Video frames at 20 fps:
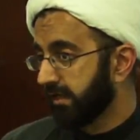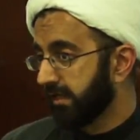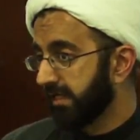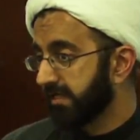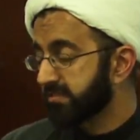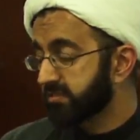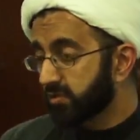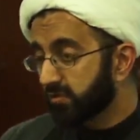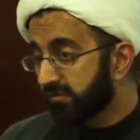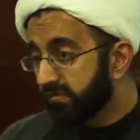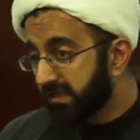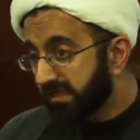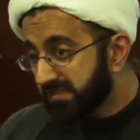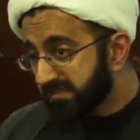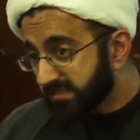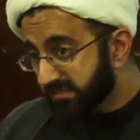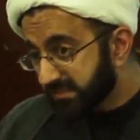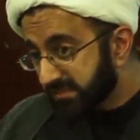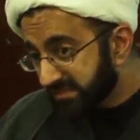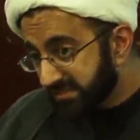And so
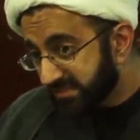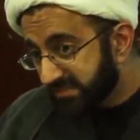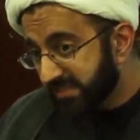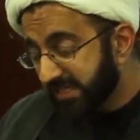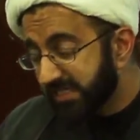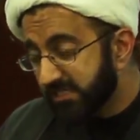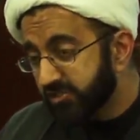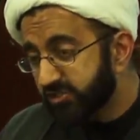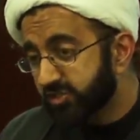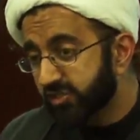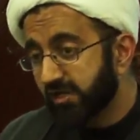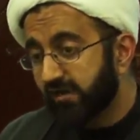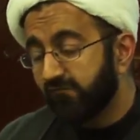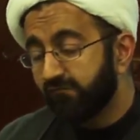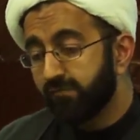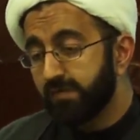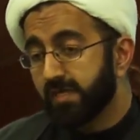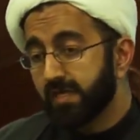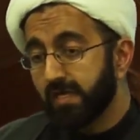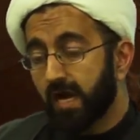this station
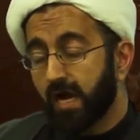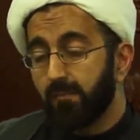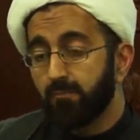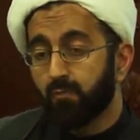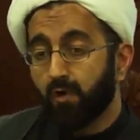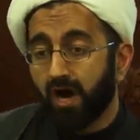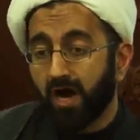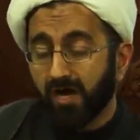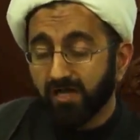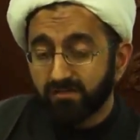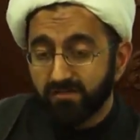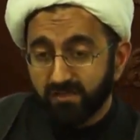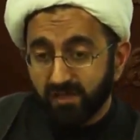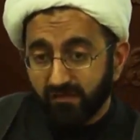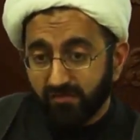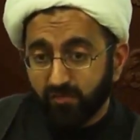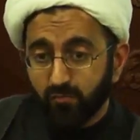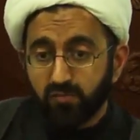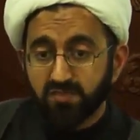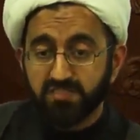of being a
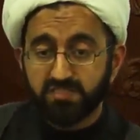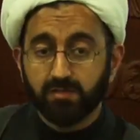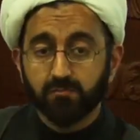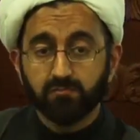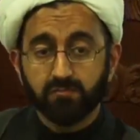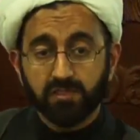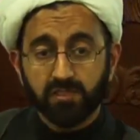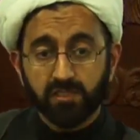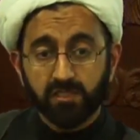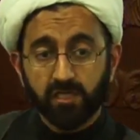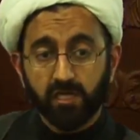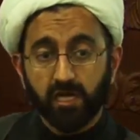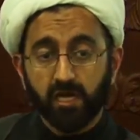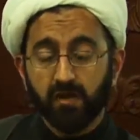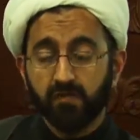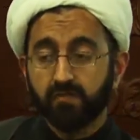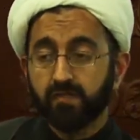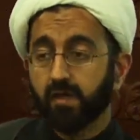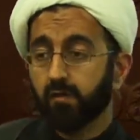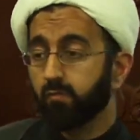muhaddath was something
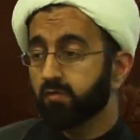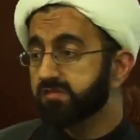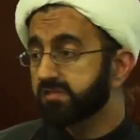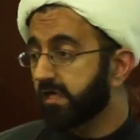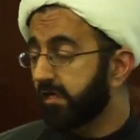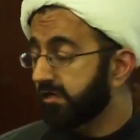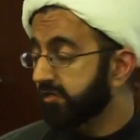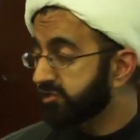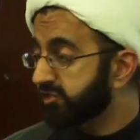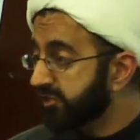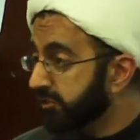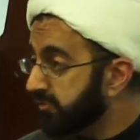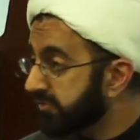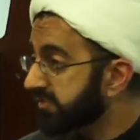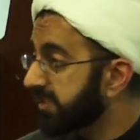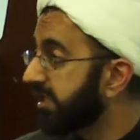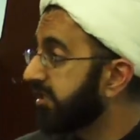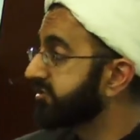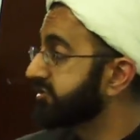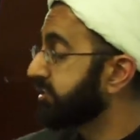that was she was
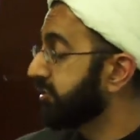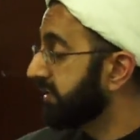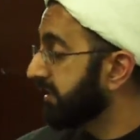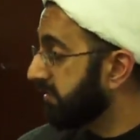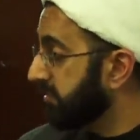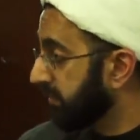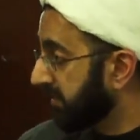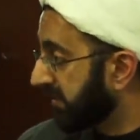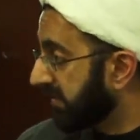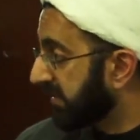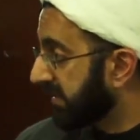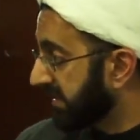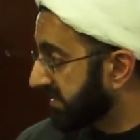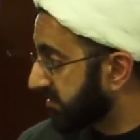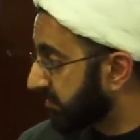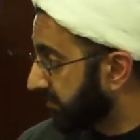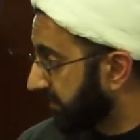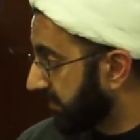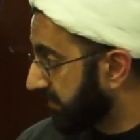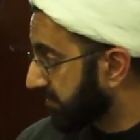also included in
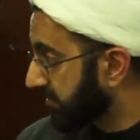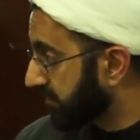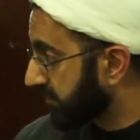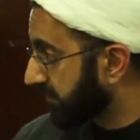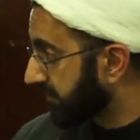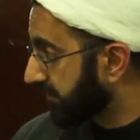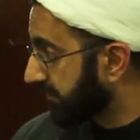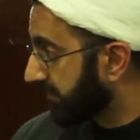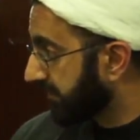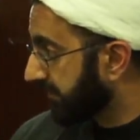as well too.